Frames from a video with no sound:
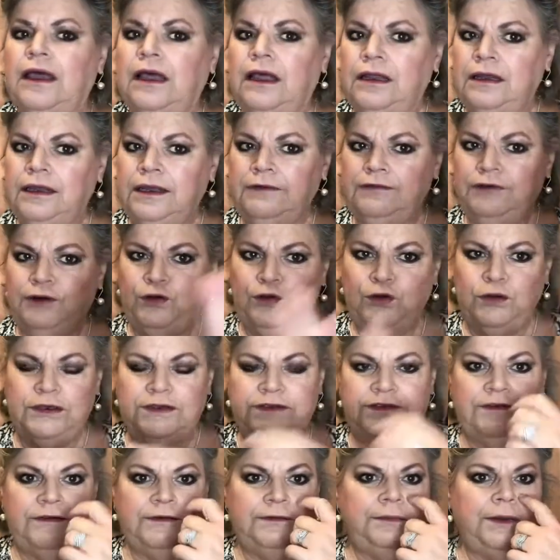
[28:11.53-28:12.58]
I'll have it all
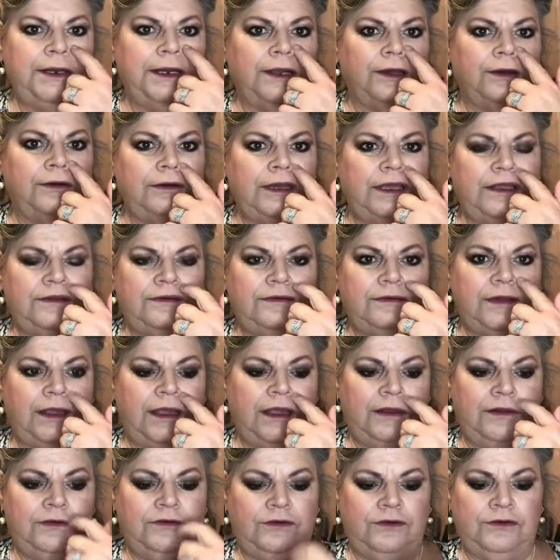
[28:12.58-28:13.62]
listed below
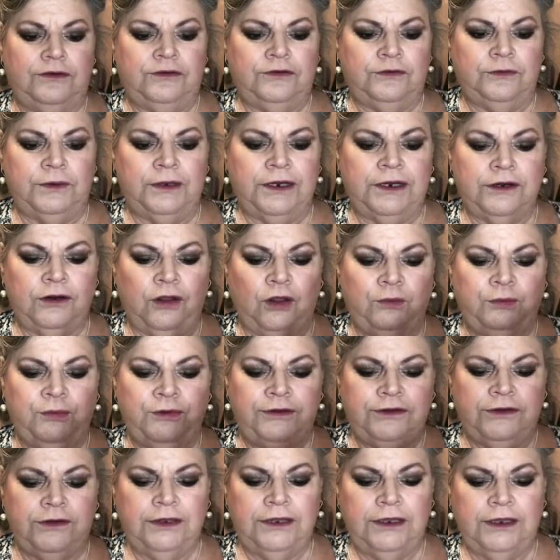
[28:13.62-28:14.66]
as usual, and I'll
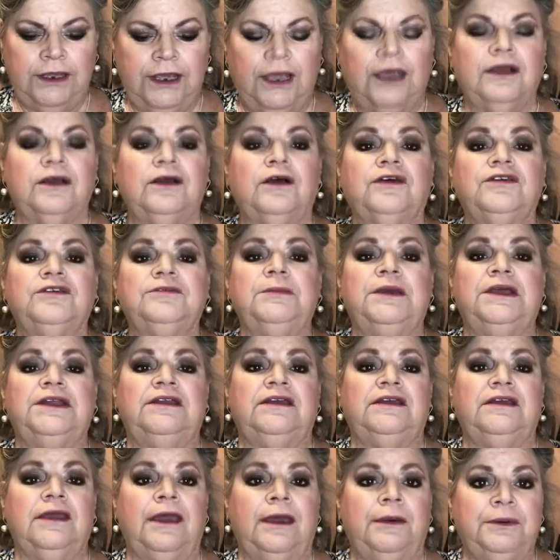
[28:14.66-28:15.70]
put the
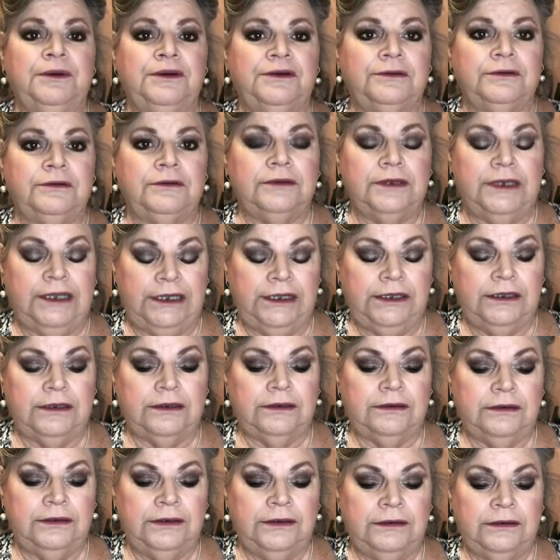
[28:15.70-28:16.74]
Cosmetic Capital link
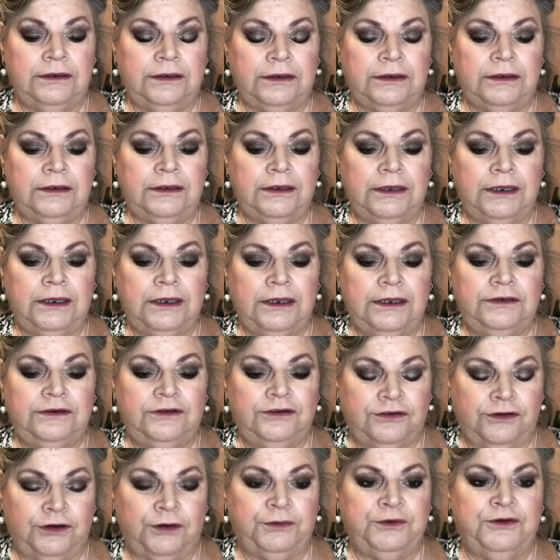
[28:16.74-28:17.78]
in the
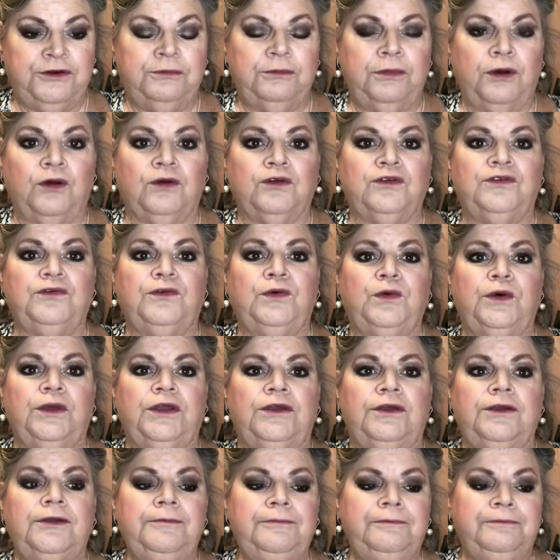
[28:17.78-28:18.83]
description box for
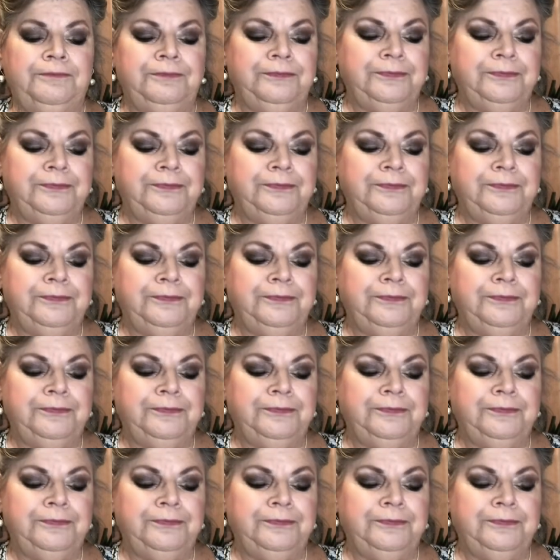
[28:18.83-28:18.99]
you.